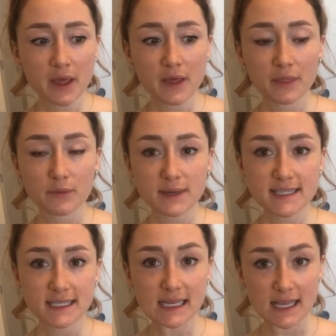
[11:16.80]
the
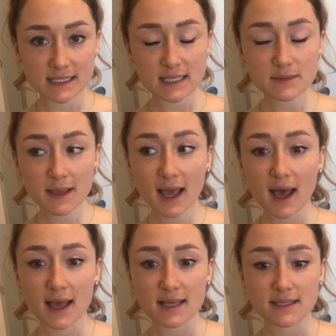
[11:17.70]
reason is
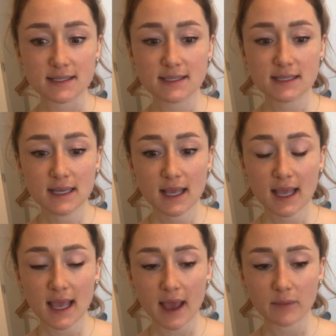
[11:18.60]
because
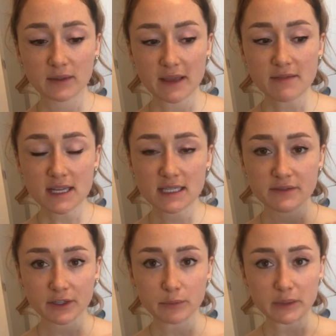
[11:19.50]
I believe that it's
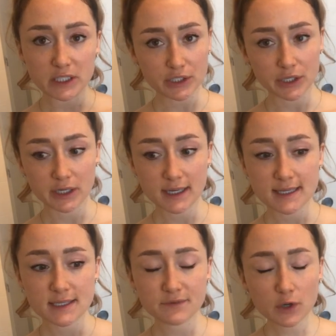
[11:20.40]
very pure.
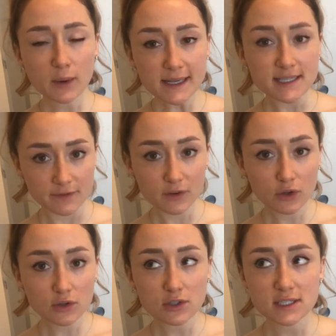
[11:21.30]
It's quite
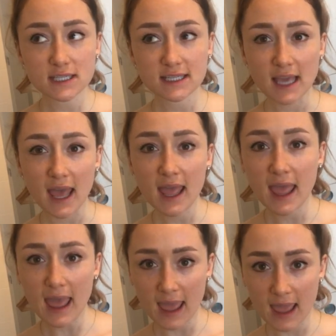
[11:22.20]
difficult to get
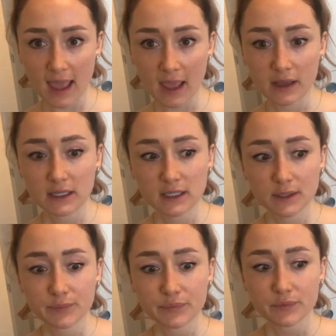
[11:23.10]
a
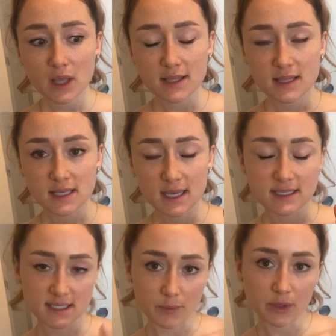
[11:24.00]

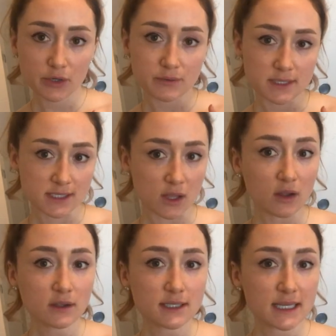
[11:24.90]
similar
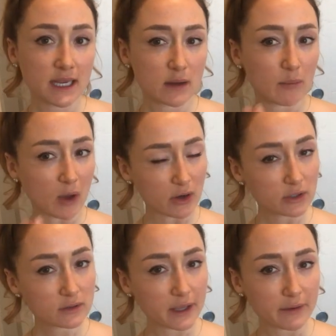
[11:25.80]
result in a bottle,
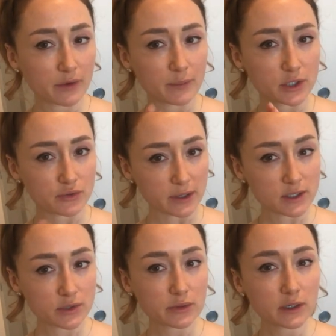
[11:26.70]
like from a
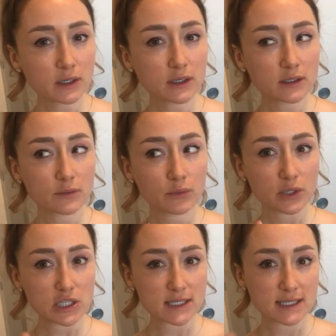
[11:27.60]
drugstore, which
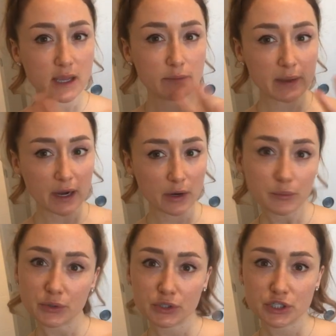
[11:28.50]
is
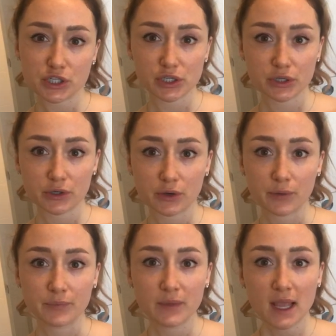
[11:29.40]
comparable to
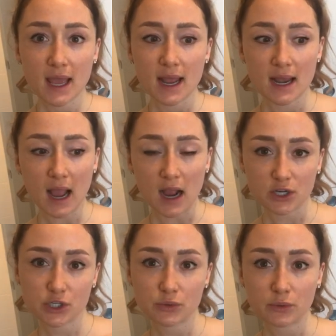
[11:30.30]
an
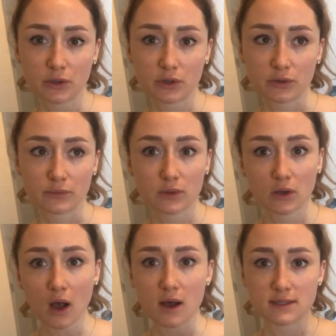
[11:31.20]
actual
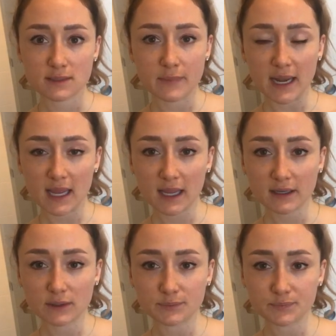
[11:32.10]
cosmetic
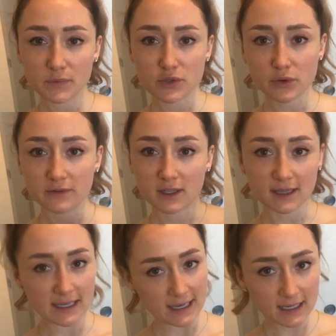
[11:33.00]
sort of
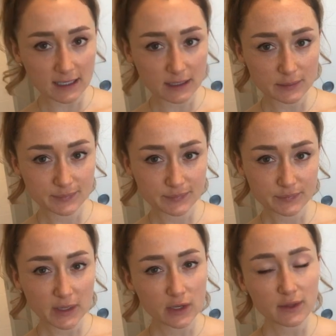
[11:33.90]
clinic,
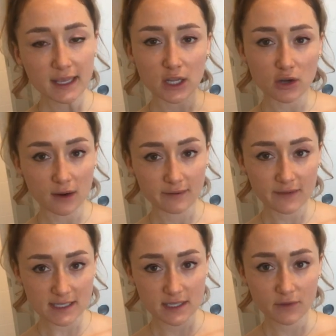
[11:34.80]
you know, like a
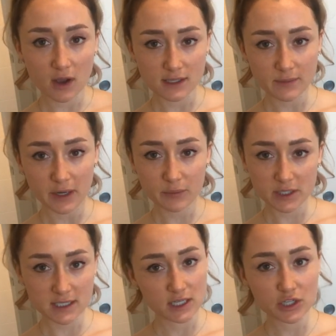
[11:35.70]
non-invasive cosmetic
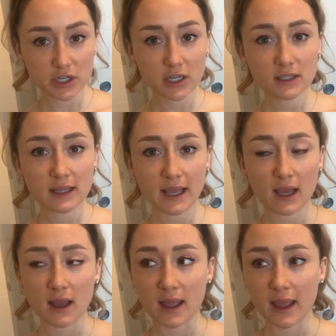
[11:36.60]
procedure, like
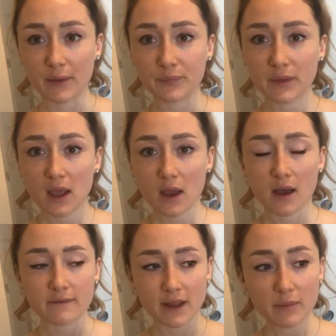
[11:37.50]
a
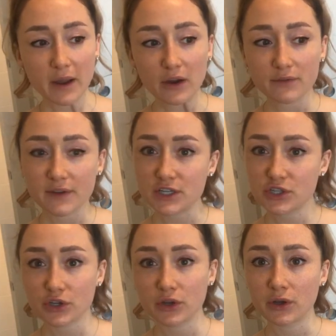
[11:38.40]
vampire
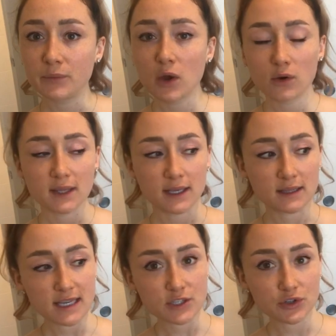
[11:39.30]
facial, like
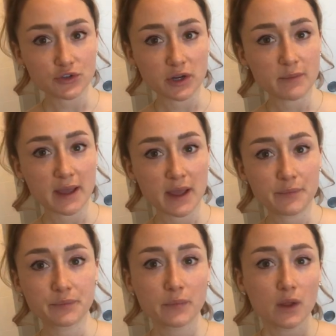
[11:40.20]
laser treatment,
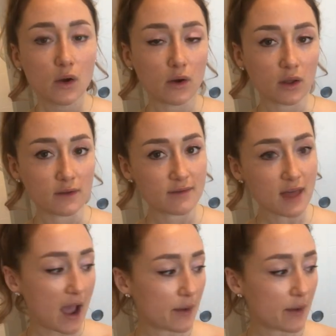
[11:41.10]
or all of that.